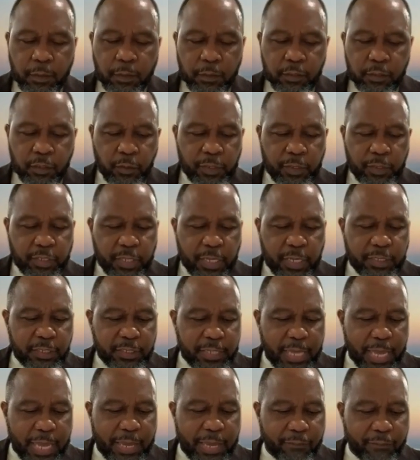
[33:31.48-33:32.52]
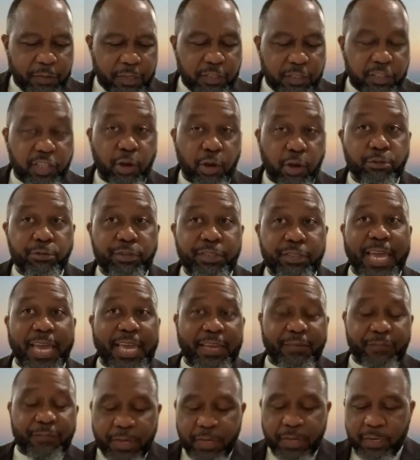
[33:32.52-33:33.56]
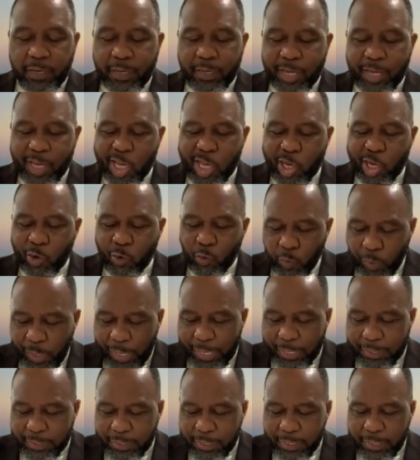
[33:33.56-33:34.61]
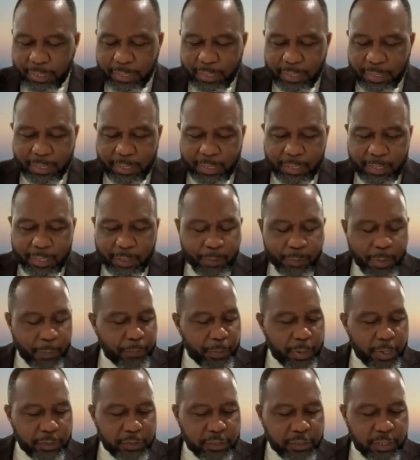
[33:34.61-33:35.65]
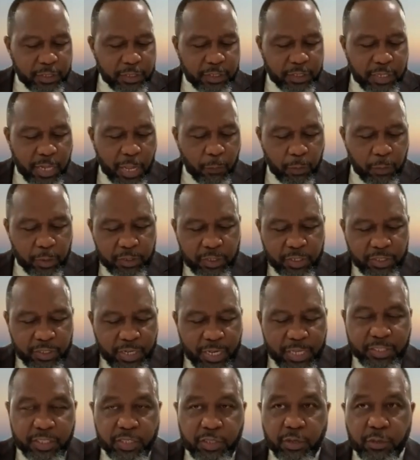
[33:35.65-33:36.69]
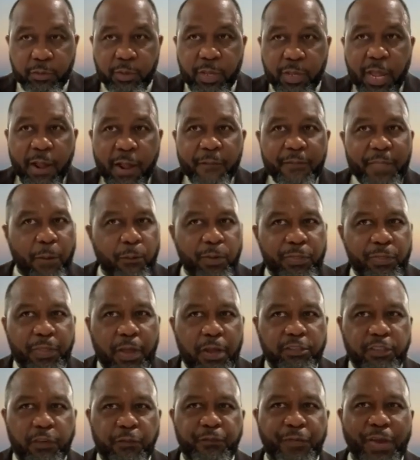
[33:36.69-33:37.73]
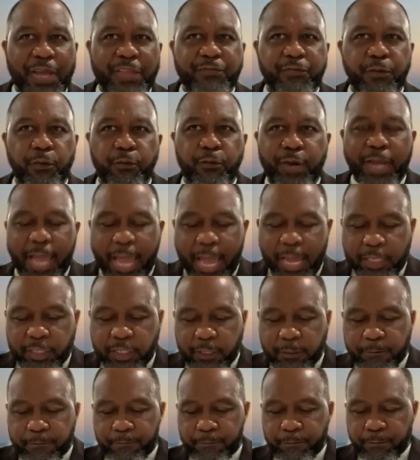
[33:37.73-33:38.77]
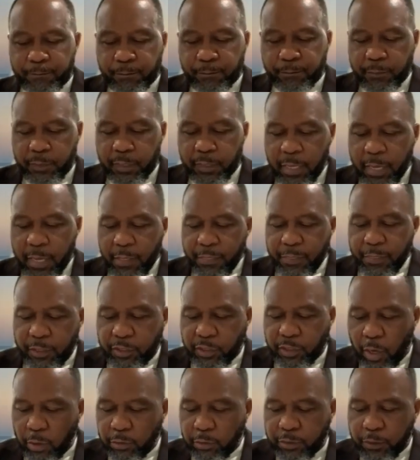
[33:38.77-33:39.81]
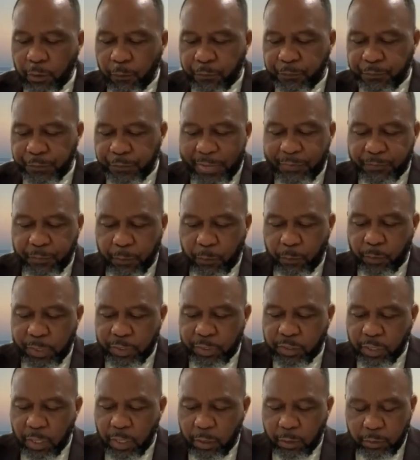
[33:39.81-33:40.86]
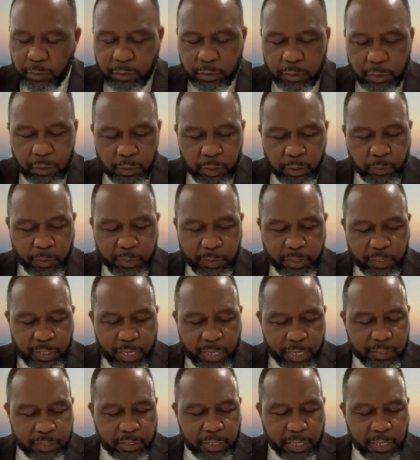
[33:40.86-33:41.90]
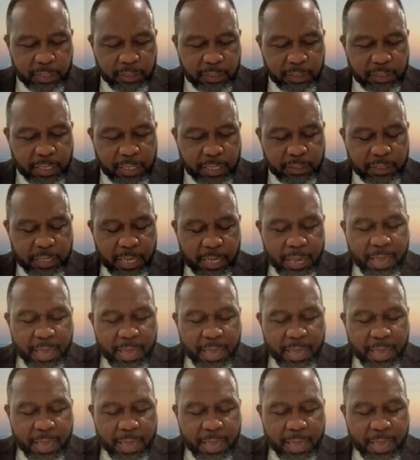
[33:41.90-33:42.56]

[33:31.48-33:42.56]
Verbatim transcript: So it says David. So David went. But, brothers and sisters, I want to suggest to you that when there's a faithful reaction, there's also faithful results. Look what the text says. It says,